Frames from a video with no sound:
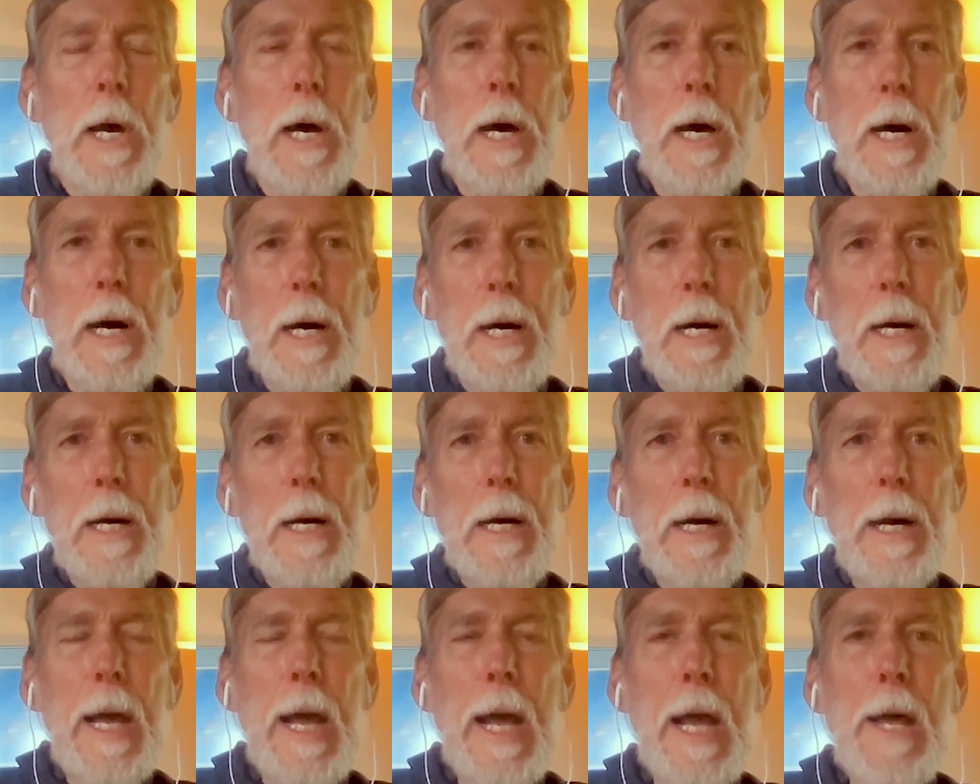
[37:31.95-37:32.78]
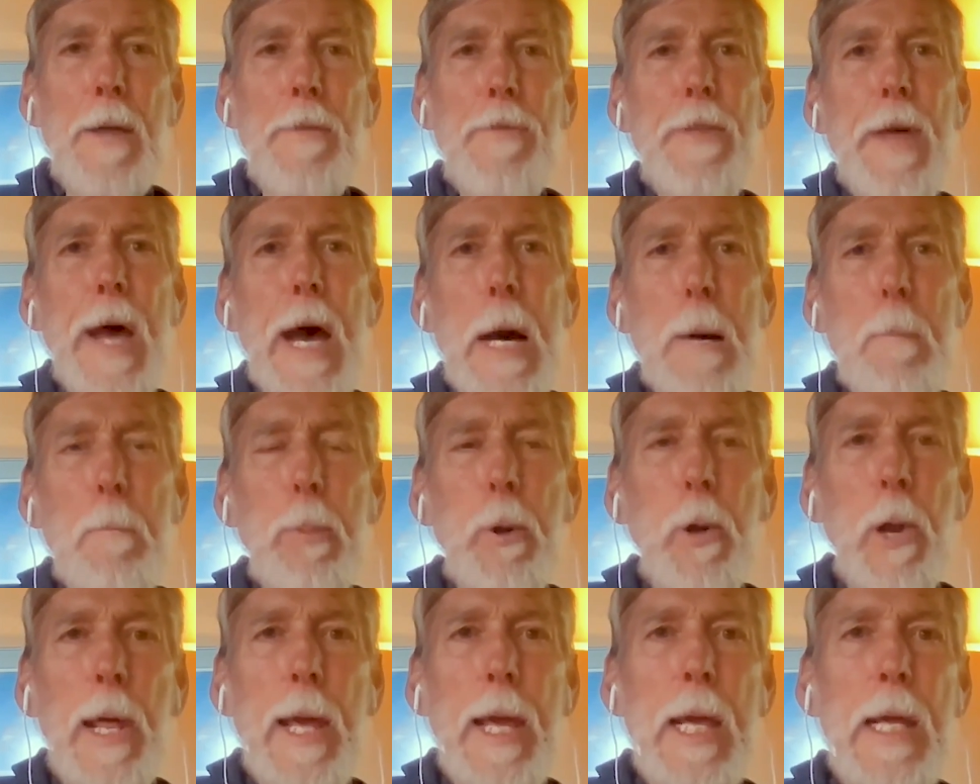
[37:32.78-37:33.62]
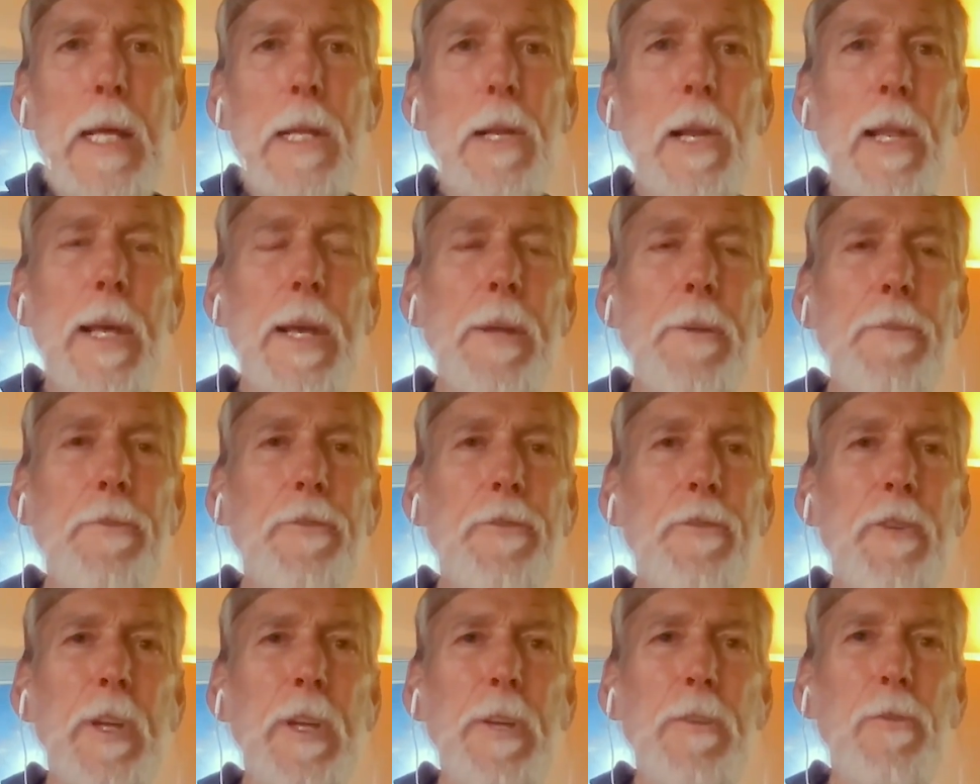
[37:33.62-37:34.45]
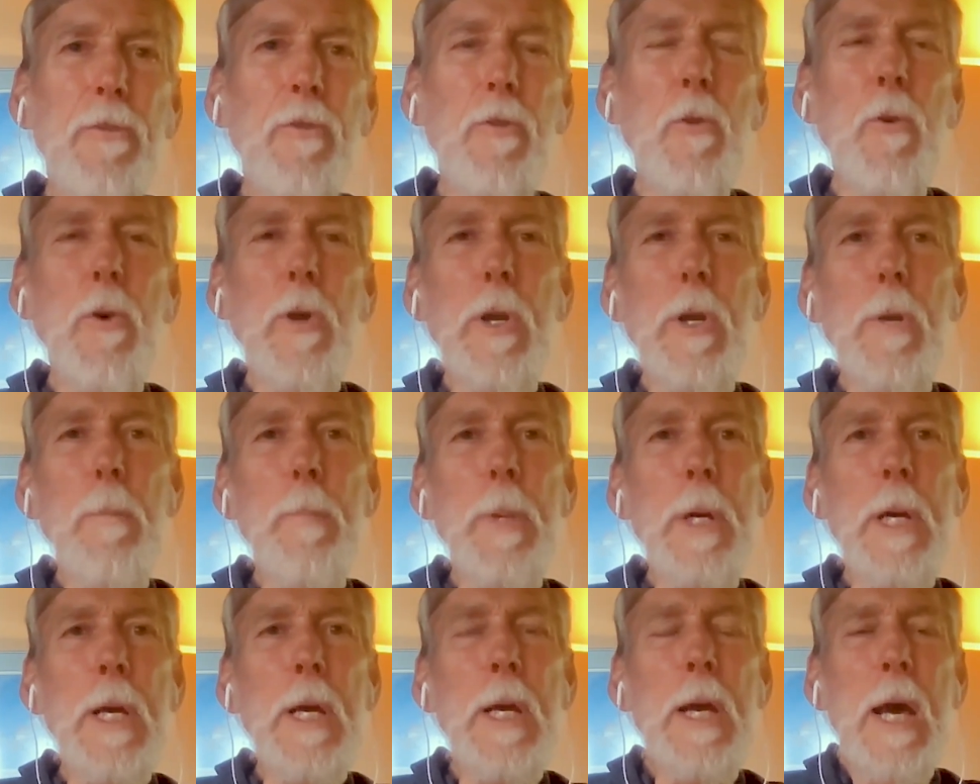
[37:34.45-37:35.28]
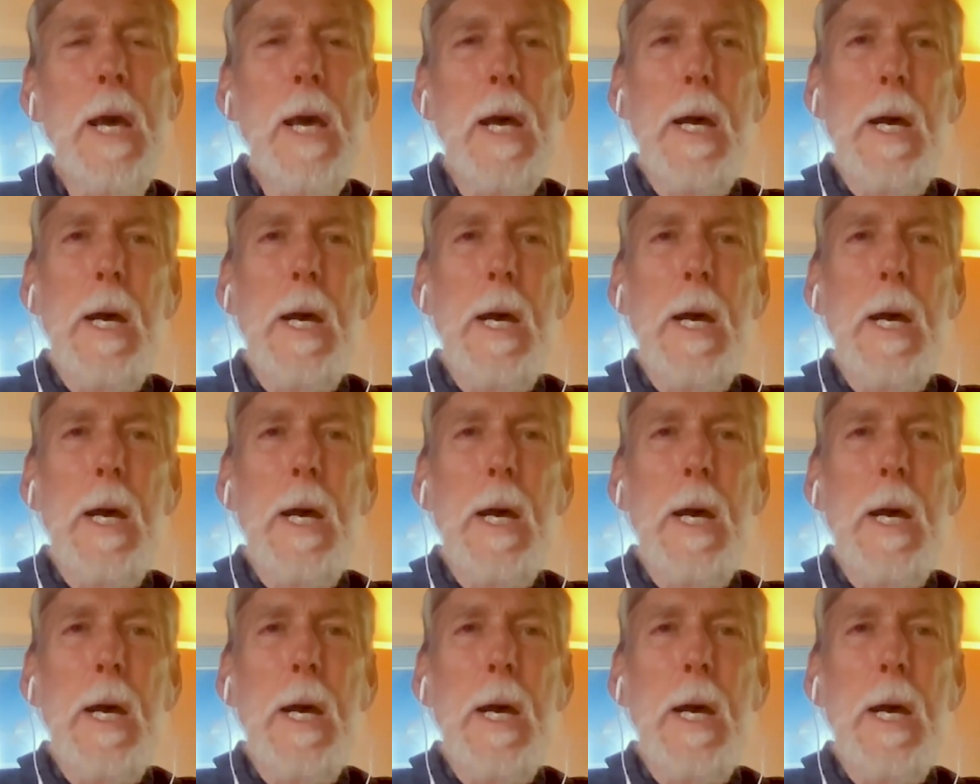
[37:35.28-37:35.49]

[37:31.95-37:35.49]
and that playlist is going to be